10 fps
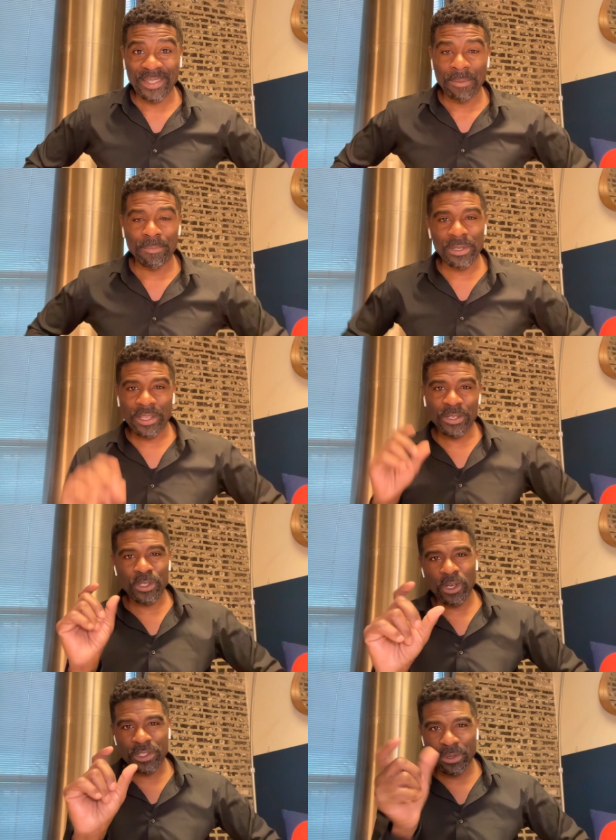but there's
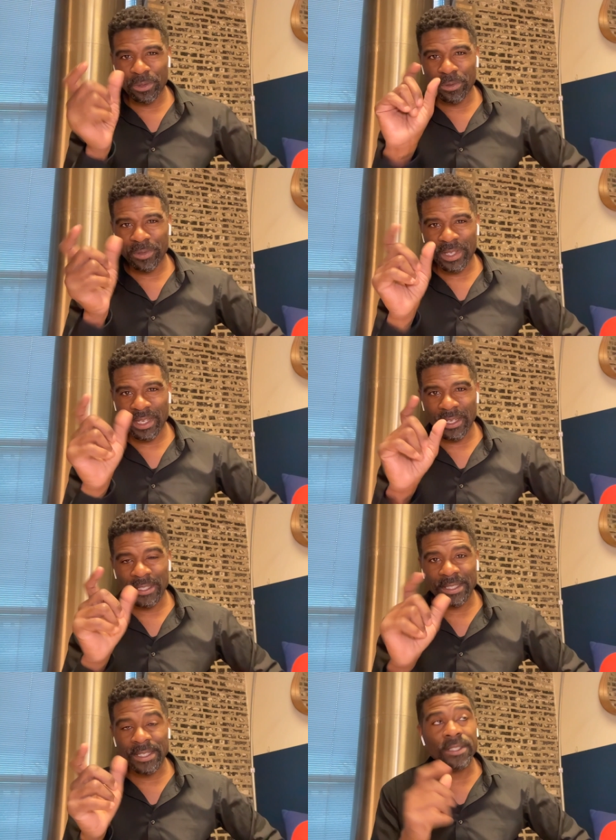also the
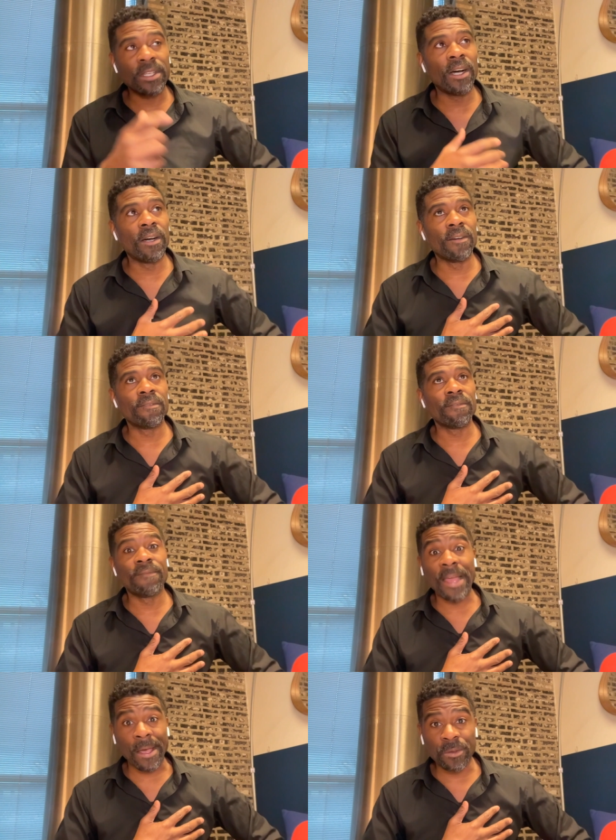sense of
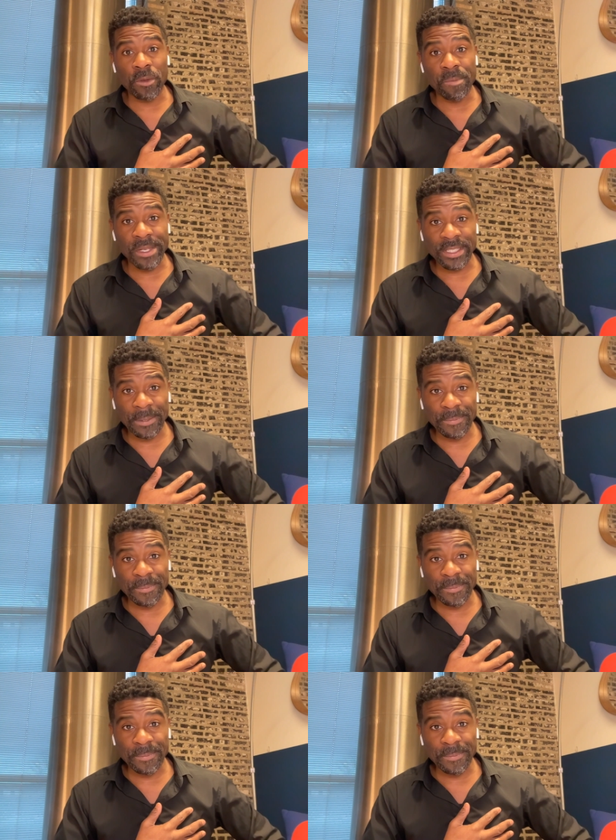value missing.